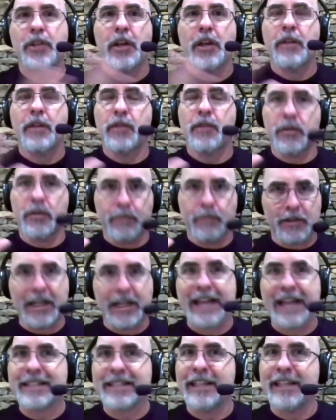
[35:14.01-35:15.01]
their
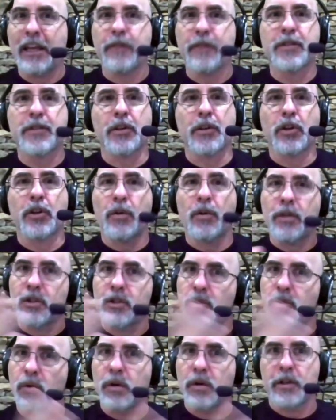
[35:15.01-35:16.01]
class gifts are going
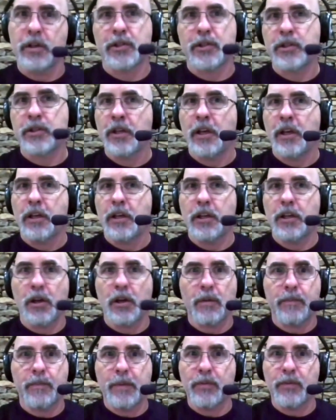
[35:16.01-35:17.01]
towards you know
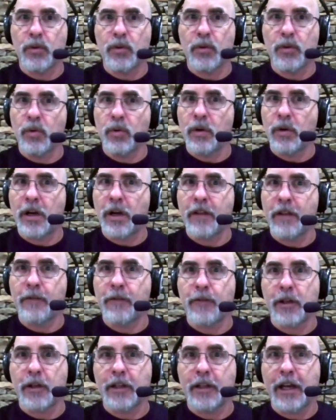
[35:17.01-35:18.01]
people who are on the
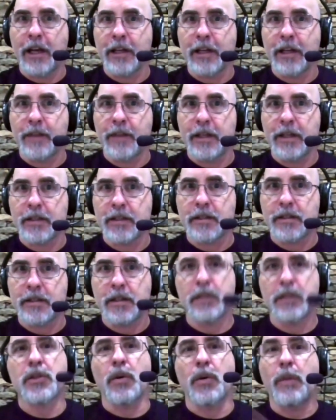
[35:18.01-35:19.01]
front line of this.
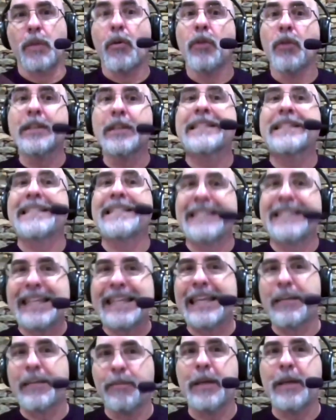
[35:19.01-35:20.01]
And so I'm already
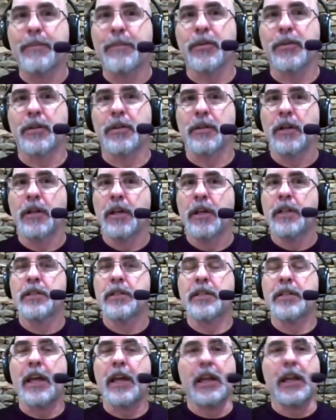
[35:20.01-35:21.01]
seeing people
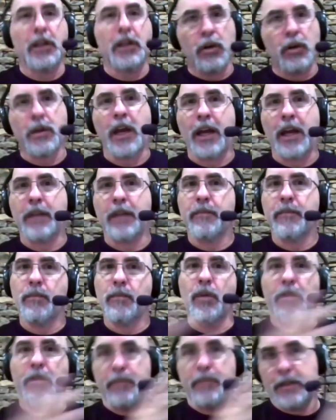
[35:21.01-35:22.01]
saying, okay,
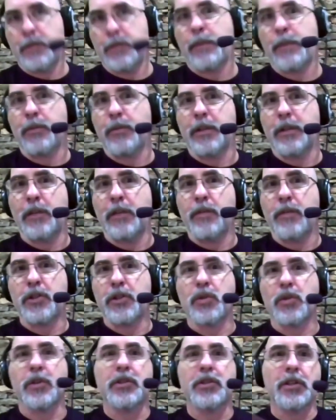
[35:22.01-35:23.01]
well these people need
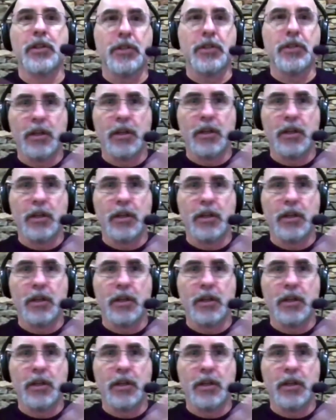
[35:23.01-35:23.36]
resources,